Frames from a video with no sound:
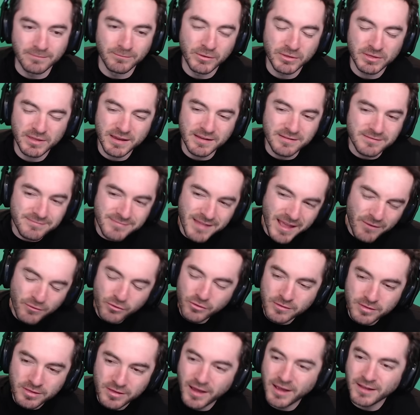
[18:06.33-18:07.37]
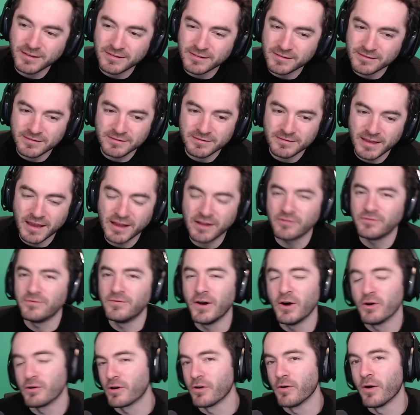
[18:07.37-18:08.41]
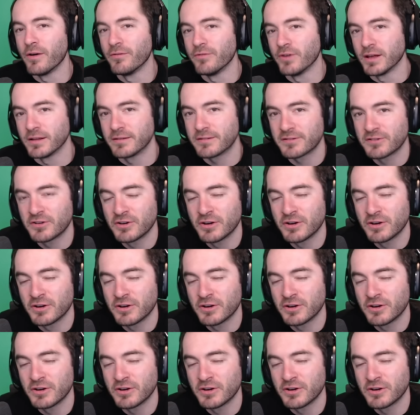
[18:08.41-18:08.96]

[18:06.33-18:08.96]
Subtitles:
but they never thought to take a photo of it.